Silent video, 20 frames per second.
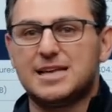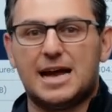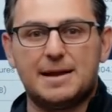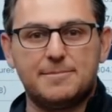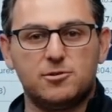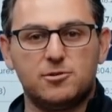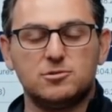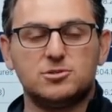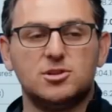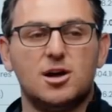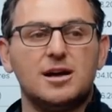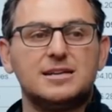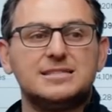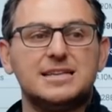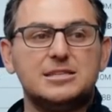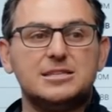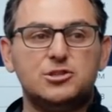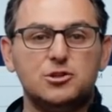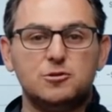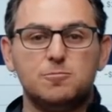time goes on because
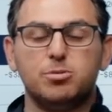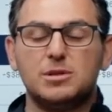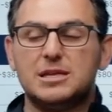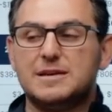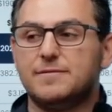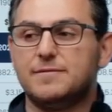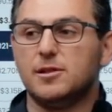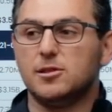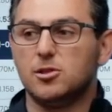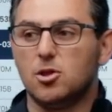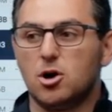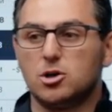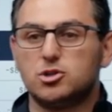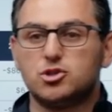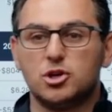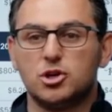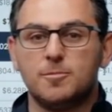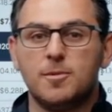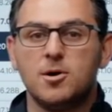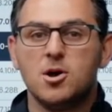I do believe in the long
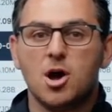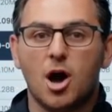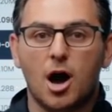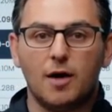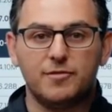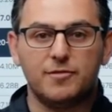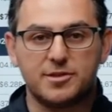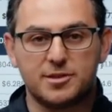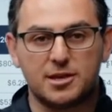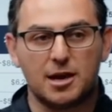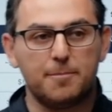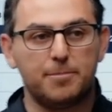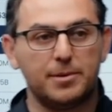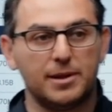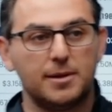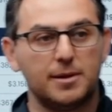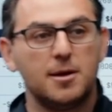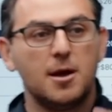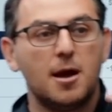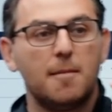term of this
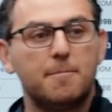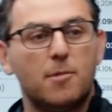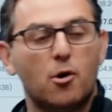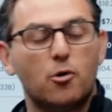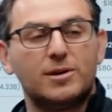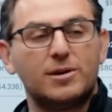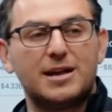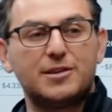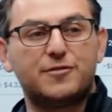company. Mo and